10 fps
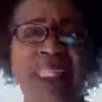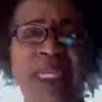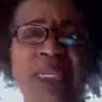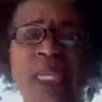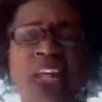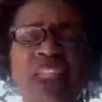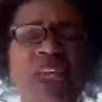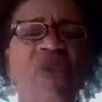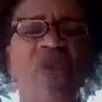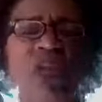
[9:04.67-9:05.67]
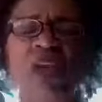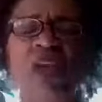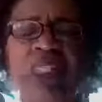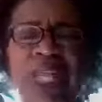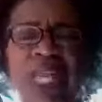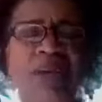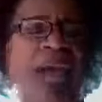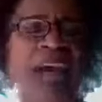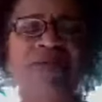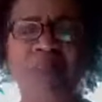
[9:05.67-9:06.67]
it several years later
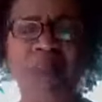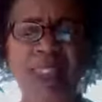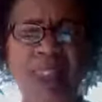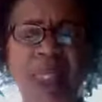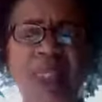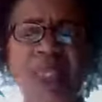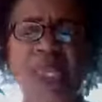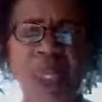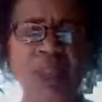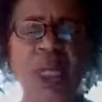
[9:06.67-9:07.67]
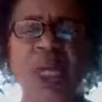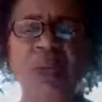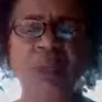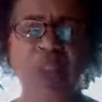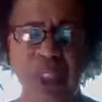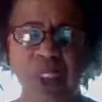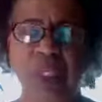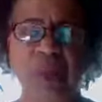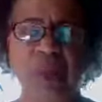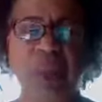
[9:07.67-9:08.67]
after my son's um,
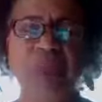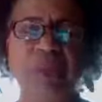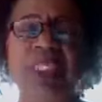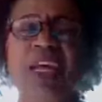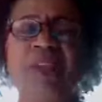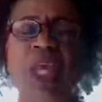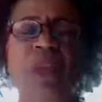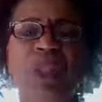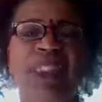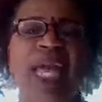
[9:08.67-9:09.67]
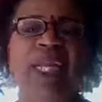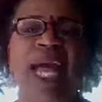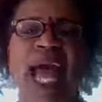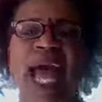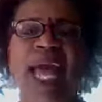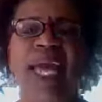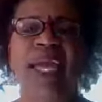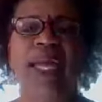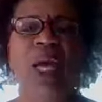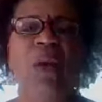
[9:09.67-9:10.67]
death, was that I
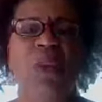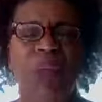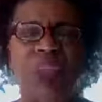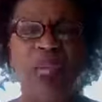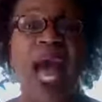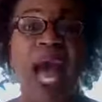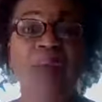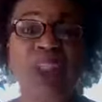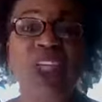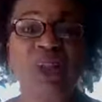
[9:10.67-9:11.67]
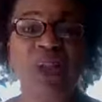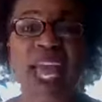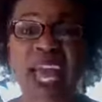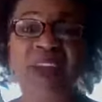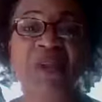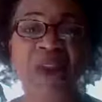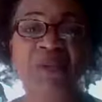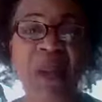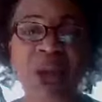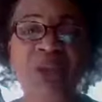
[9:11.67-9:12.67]
was the creator of
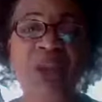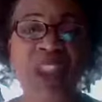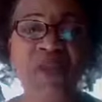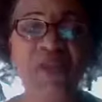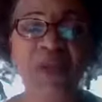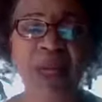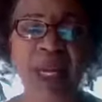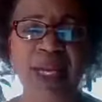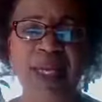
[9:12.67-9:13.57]
my own suffering.